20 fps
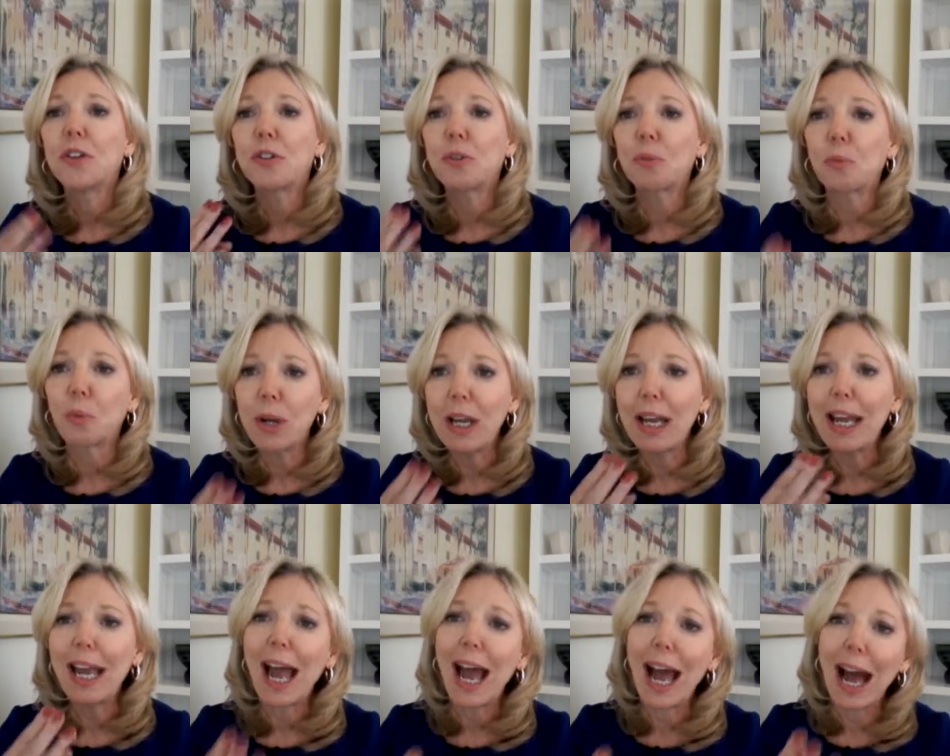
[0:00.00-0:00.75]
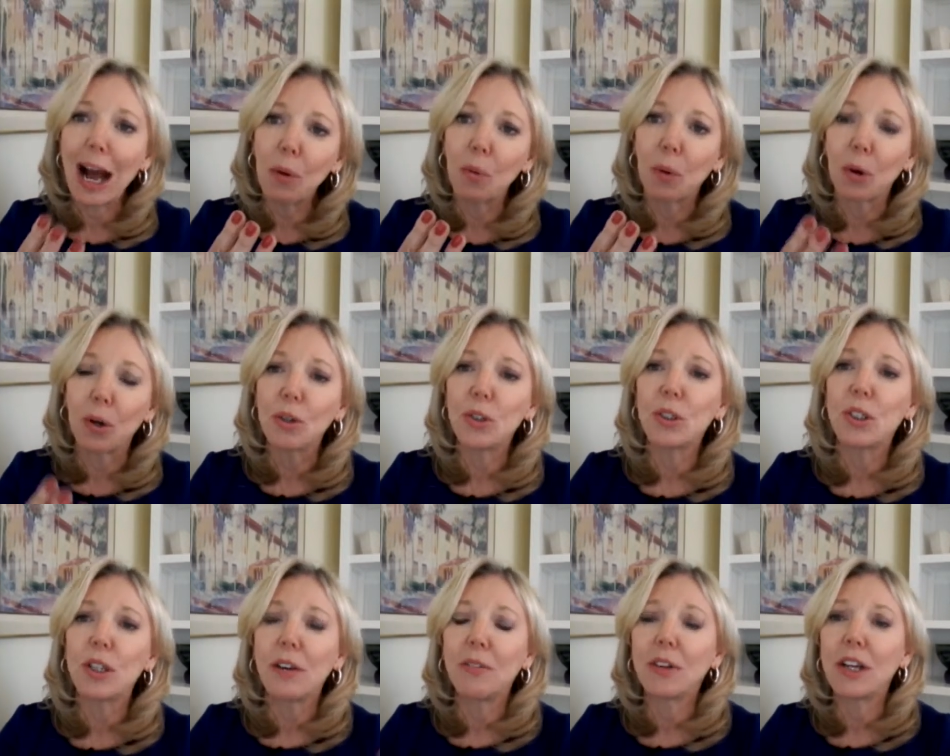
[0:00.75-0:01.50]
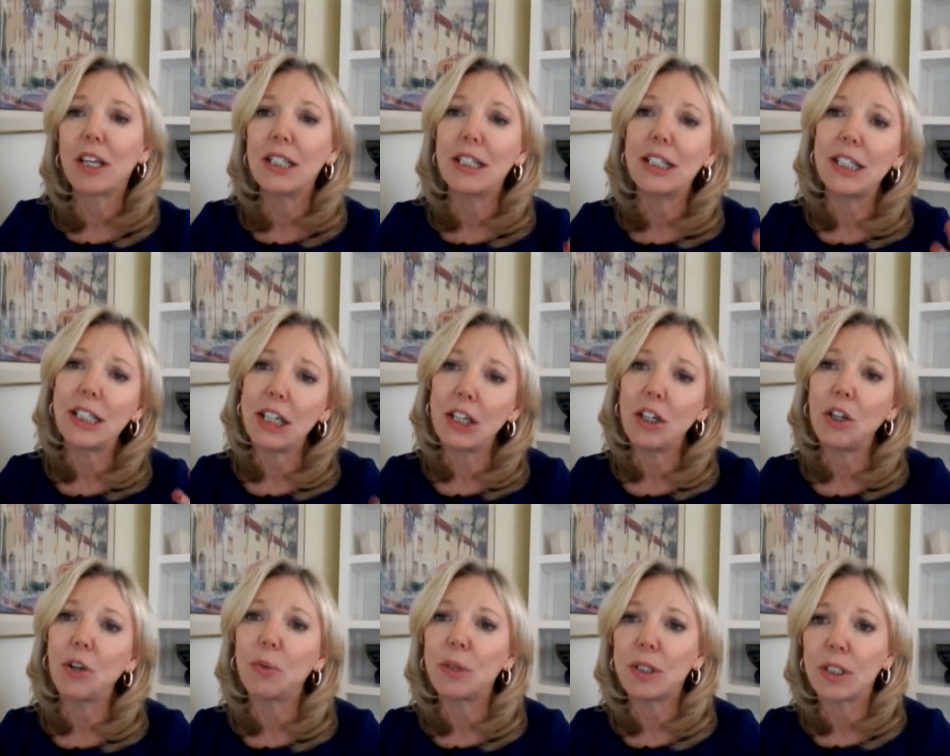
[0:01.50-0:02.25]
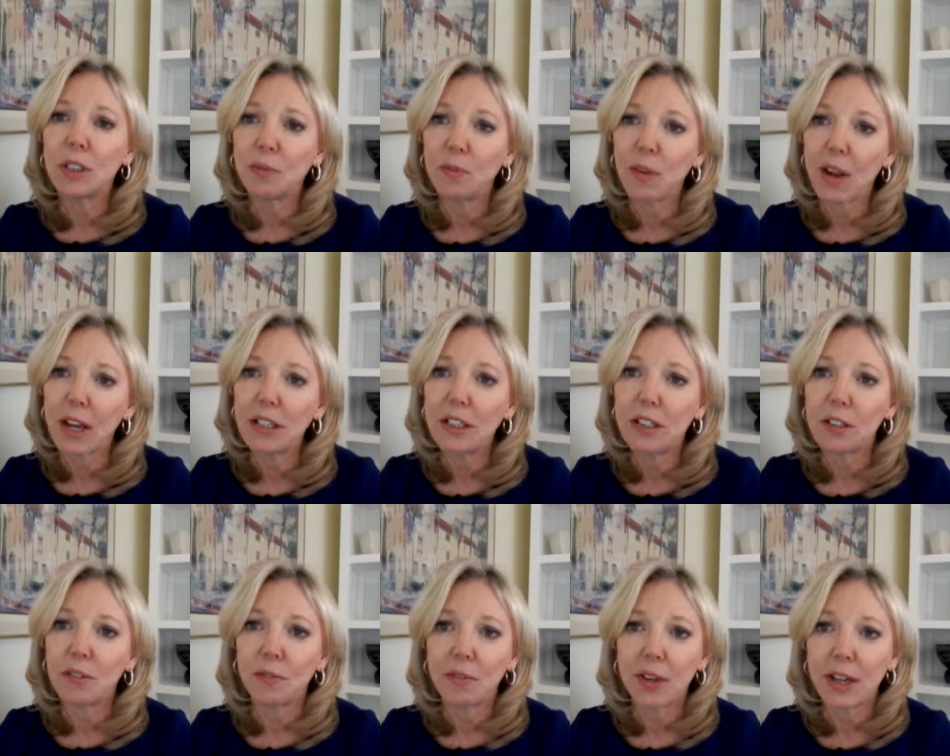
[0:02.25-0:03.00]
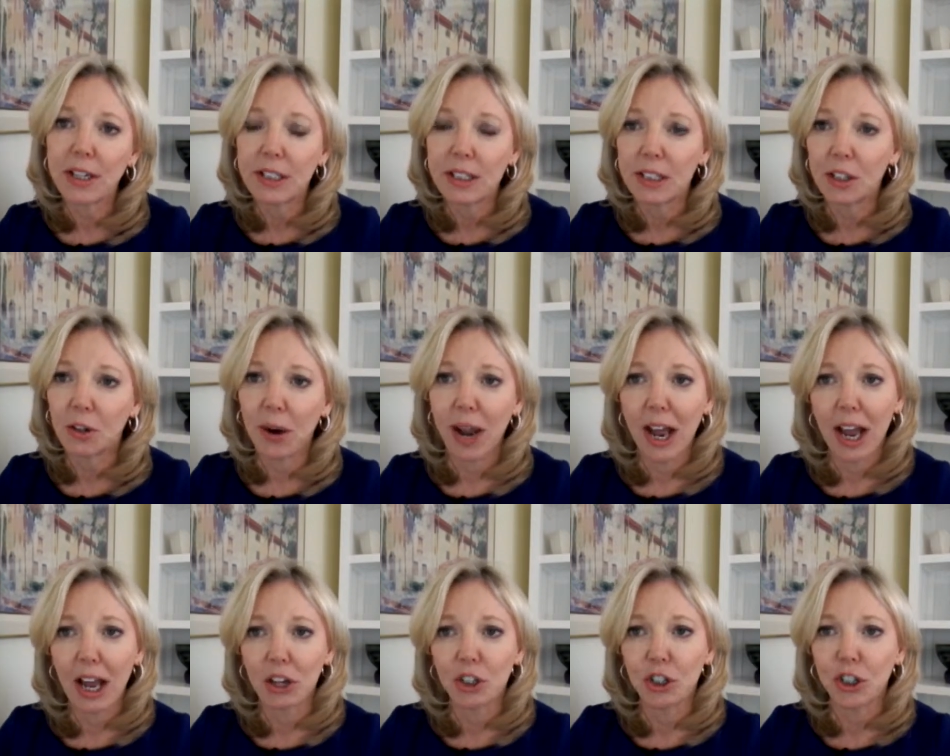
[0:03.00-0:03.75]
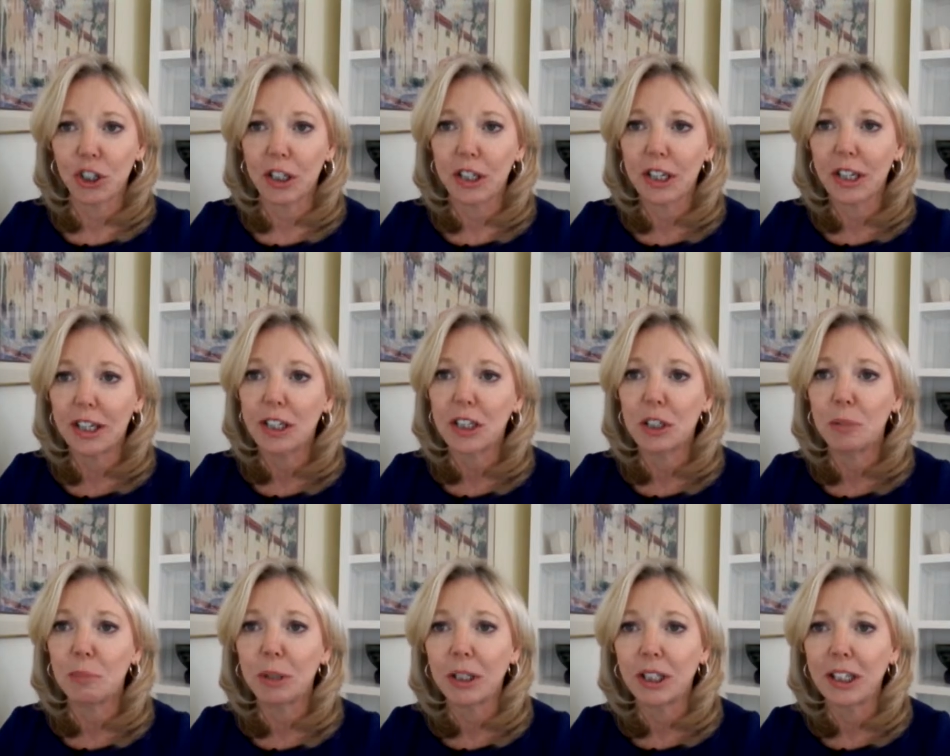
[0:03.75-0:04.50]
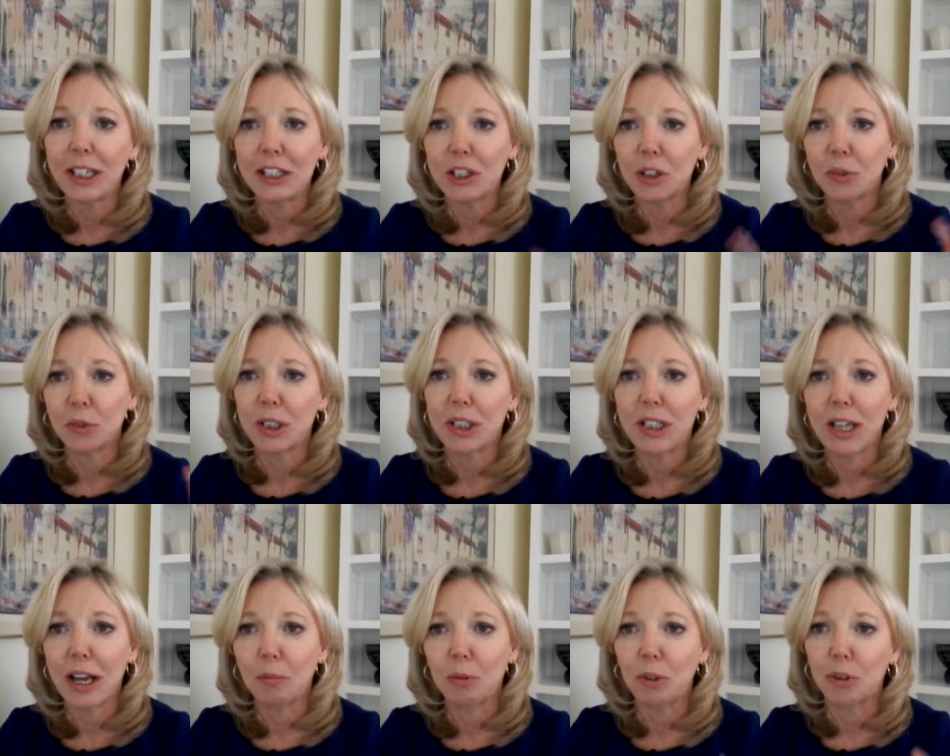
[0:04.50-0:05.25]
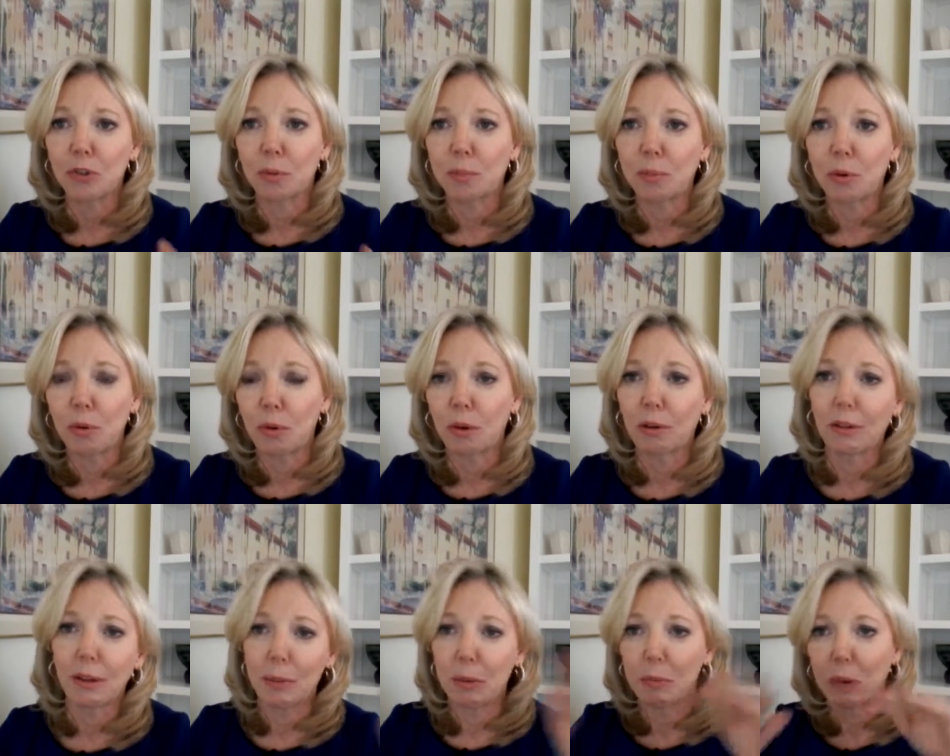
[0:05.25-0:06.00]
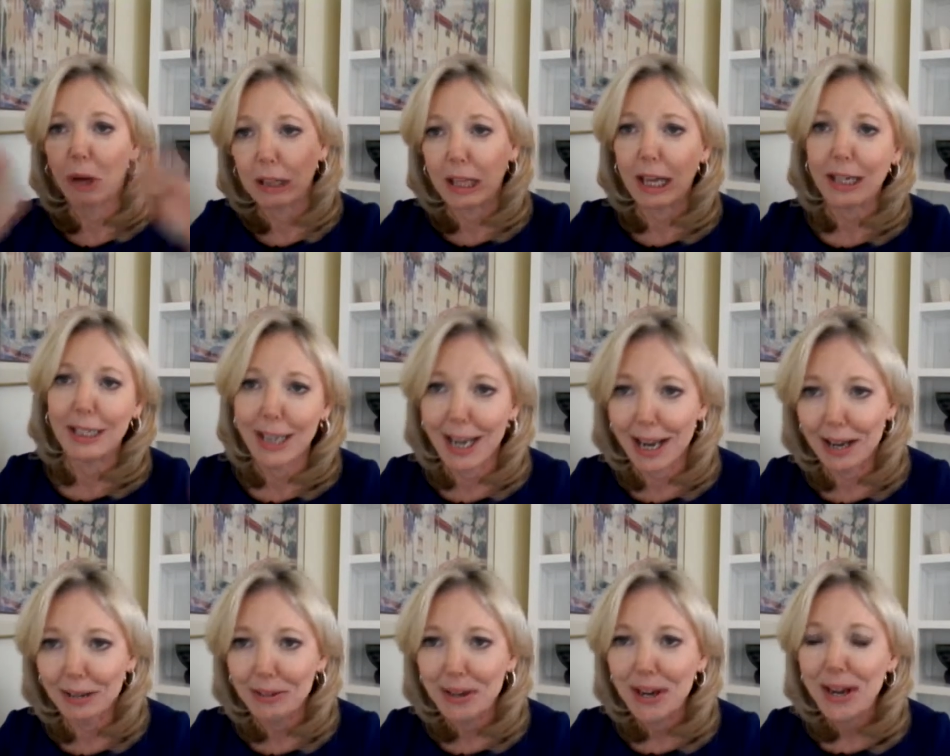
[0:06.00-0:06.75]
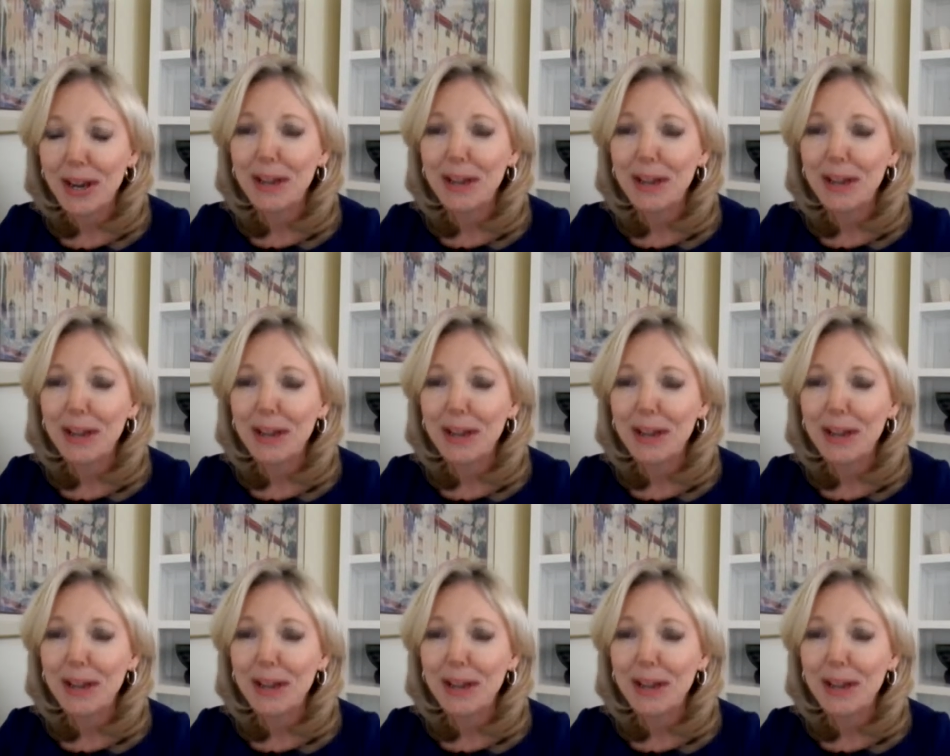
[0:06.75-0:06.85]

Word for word: three hours of continuous face-to-face interaction and its ability to establish rapport. Let me break that down.